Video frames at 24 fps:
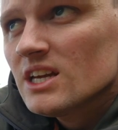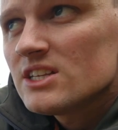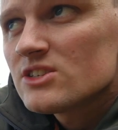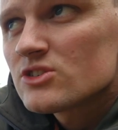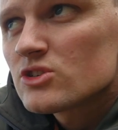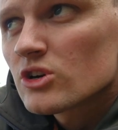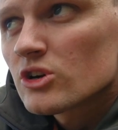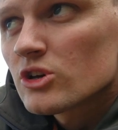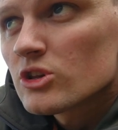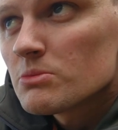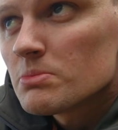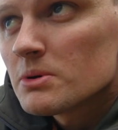
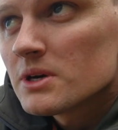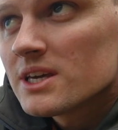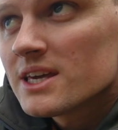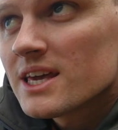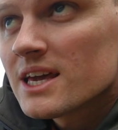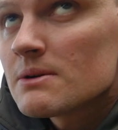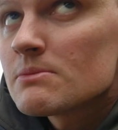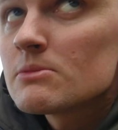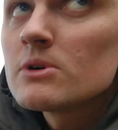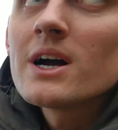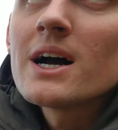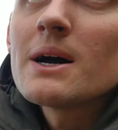And so I've got the big
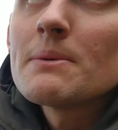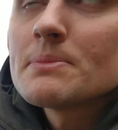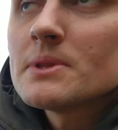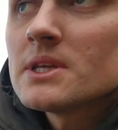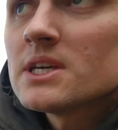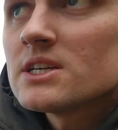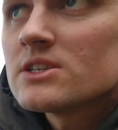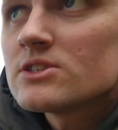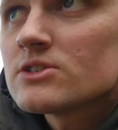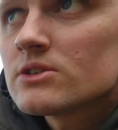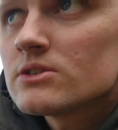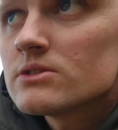camera up
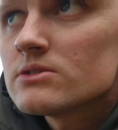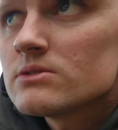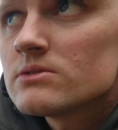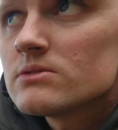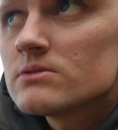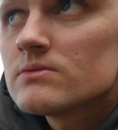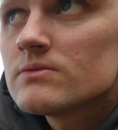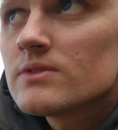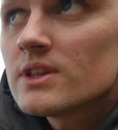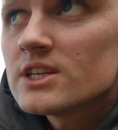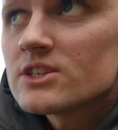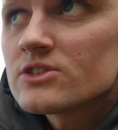there too
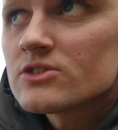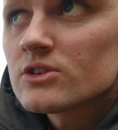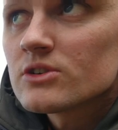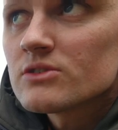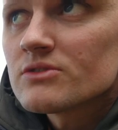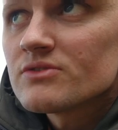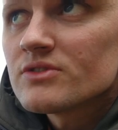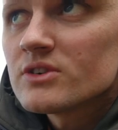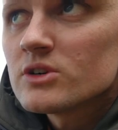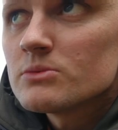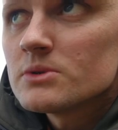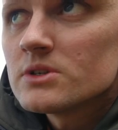that's
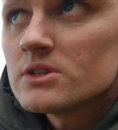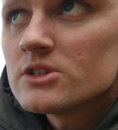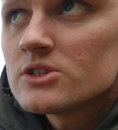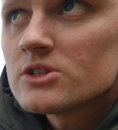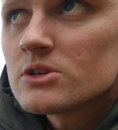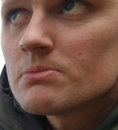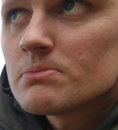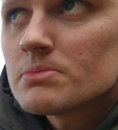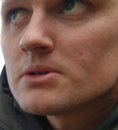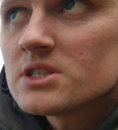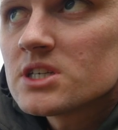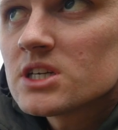going to film. And
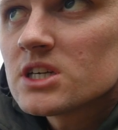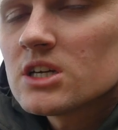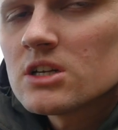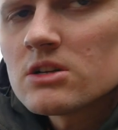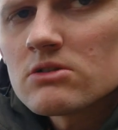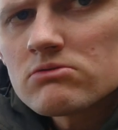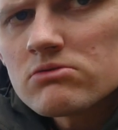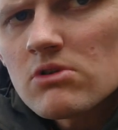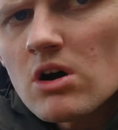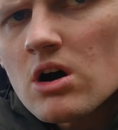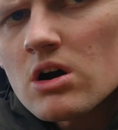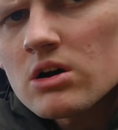there's a
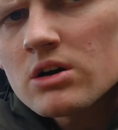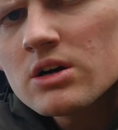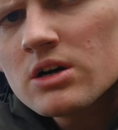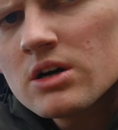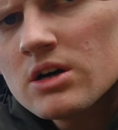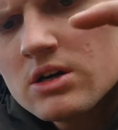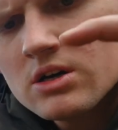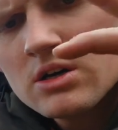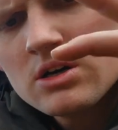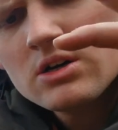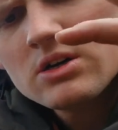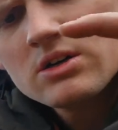particular rock.
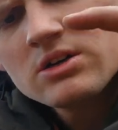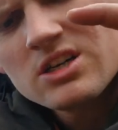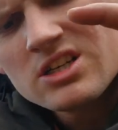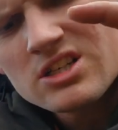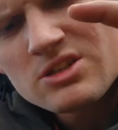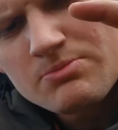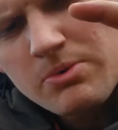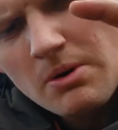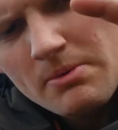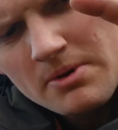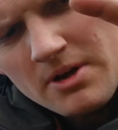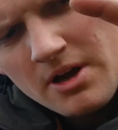
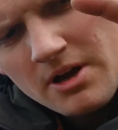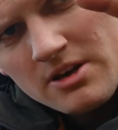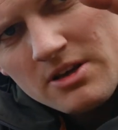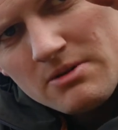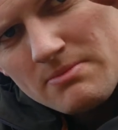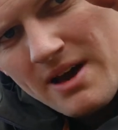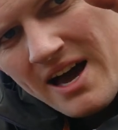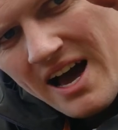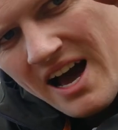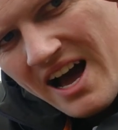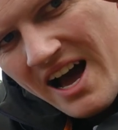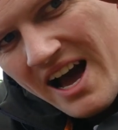It's probably
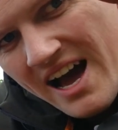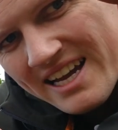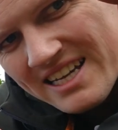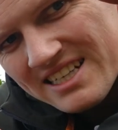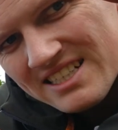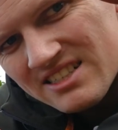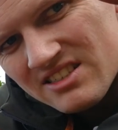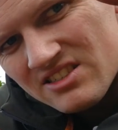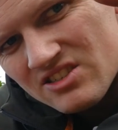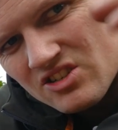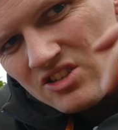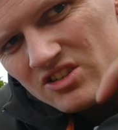only about
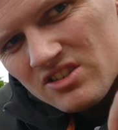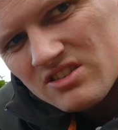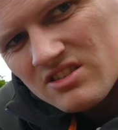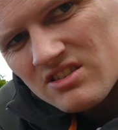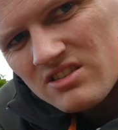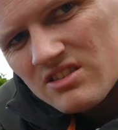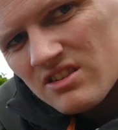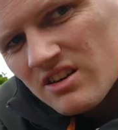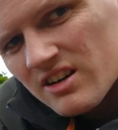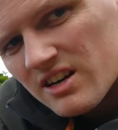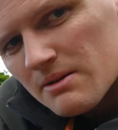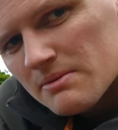8
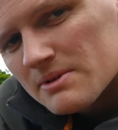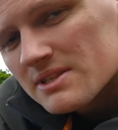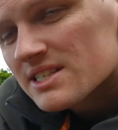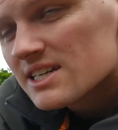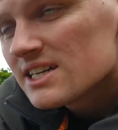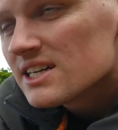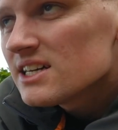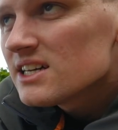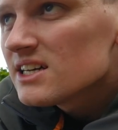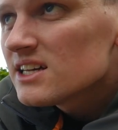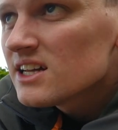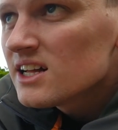inches in
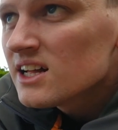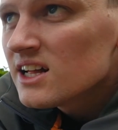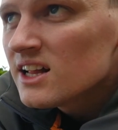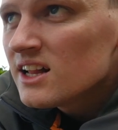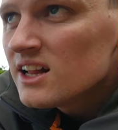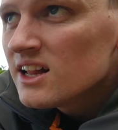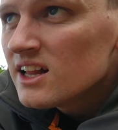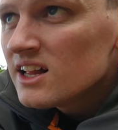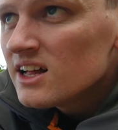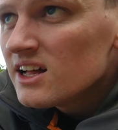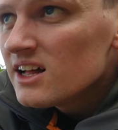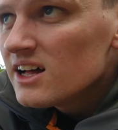diameter.
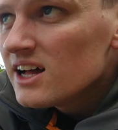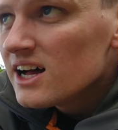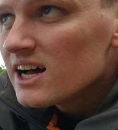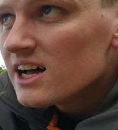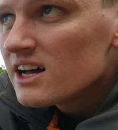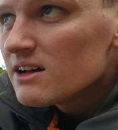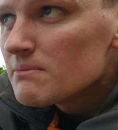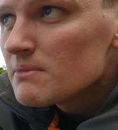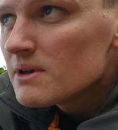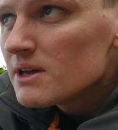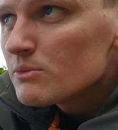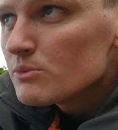
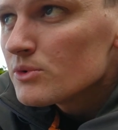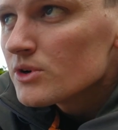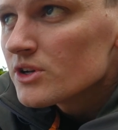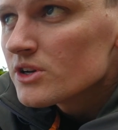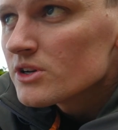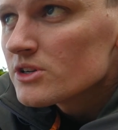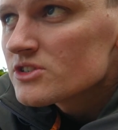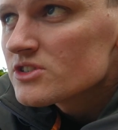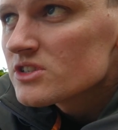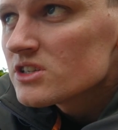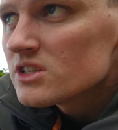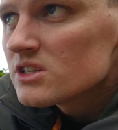Um, and we're
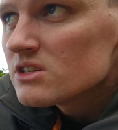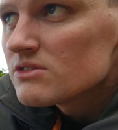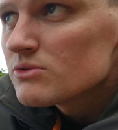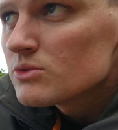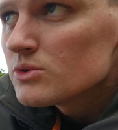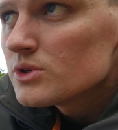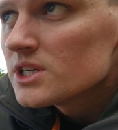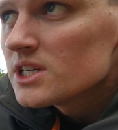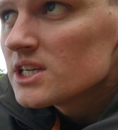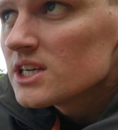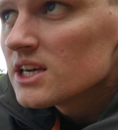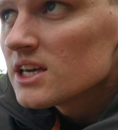going to see
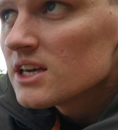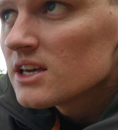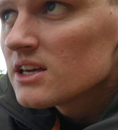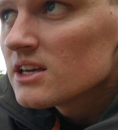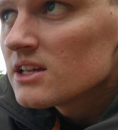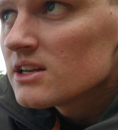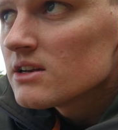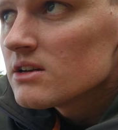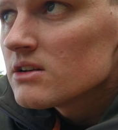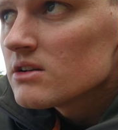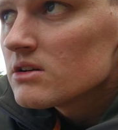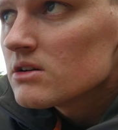if we
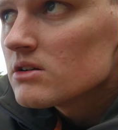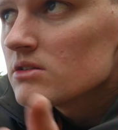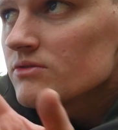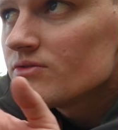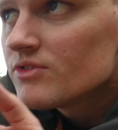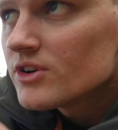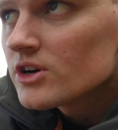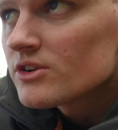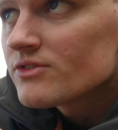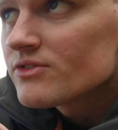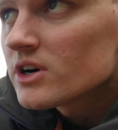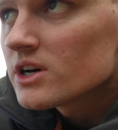can
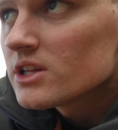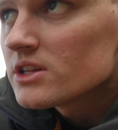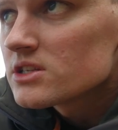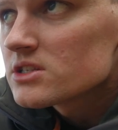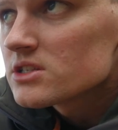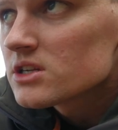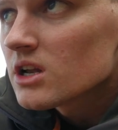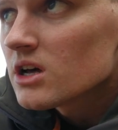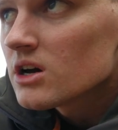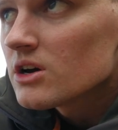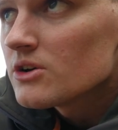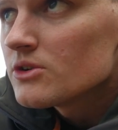verify
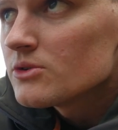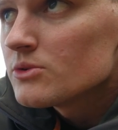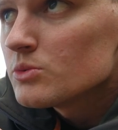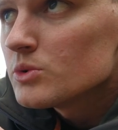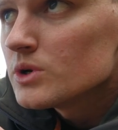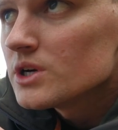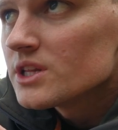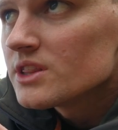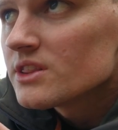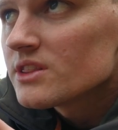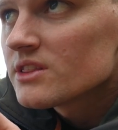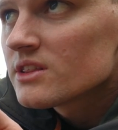this
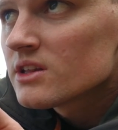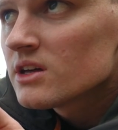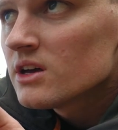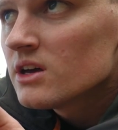load with...